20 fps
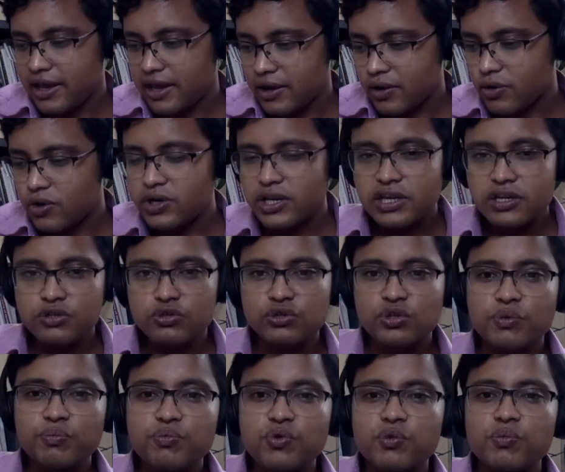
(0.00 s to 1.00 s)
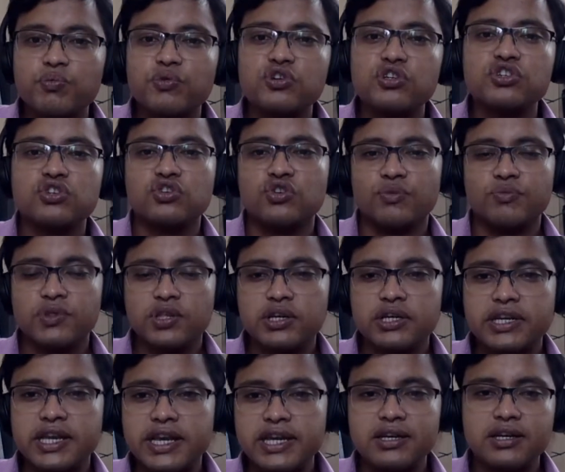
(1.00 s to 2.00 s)
according to the proportion of the
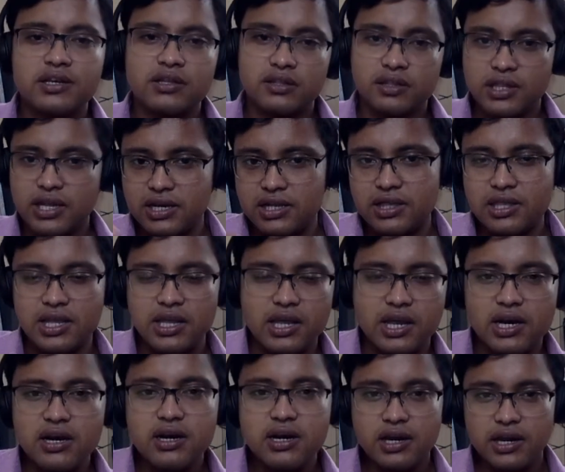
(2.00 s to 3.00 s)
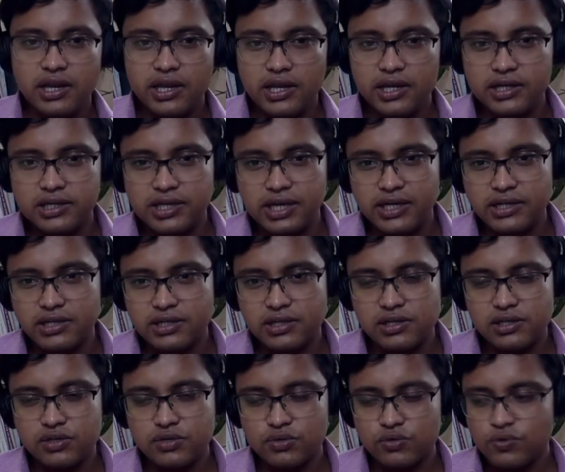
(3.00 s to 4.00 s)
debt that they are
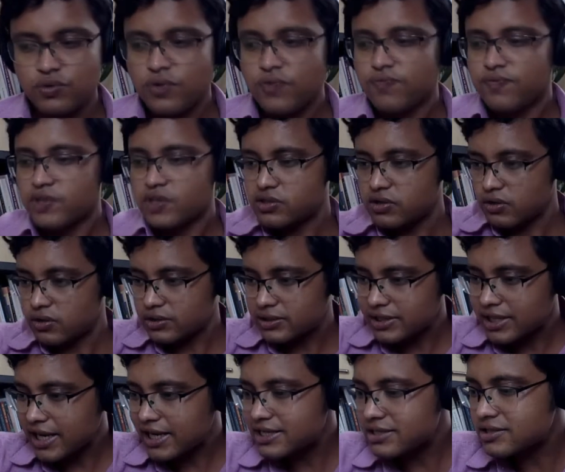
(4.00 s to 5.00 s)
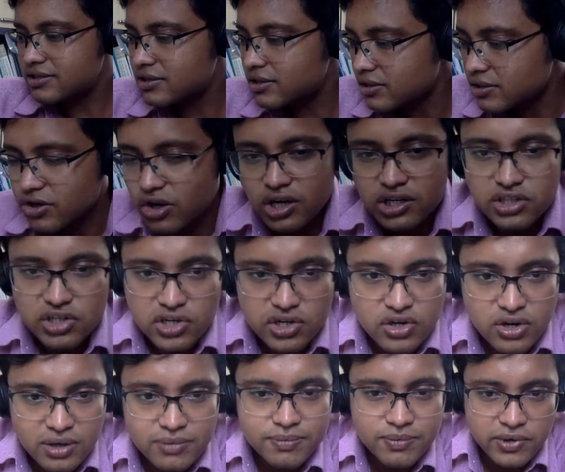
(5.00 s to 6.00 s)
entitled to. So that's the
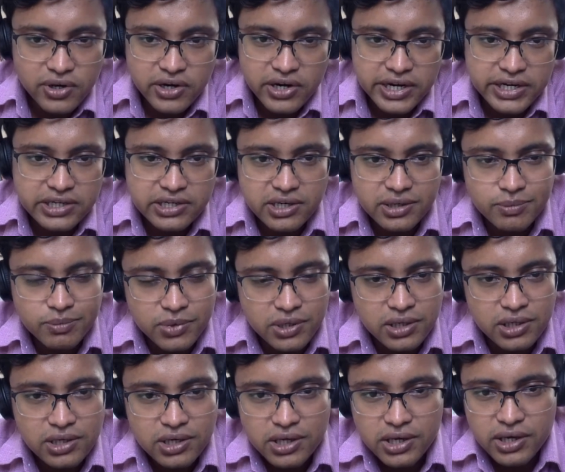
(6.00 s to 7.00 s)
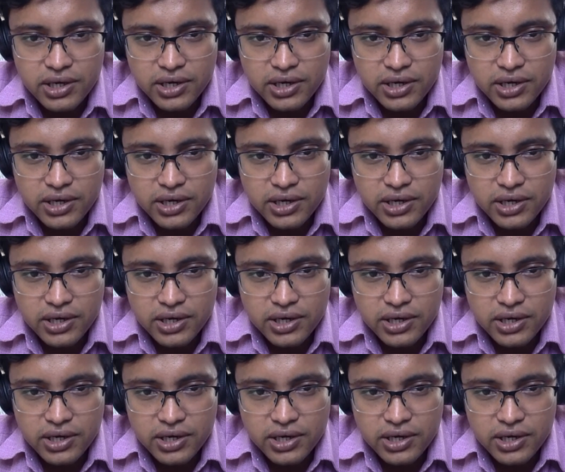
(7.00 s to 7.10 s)
doctrine of rateable,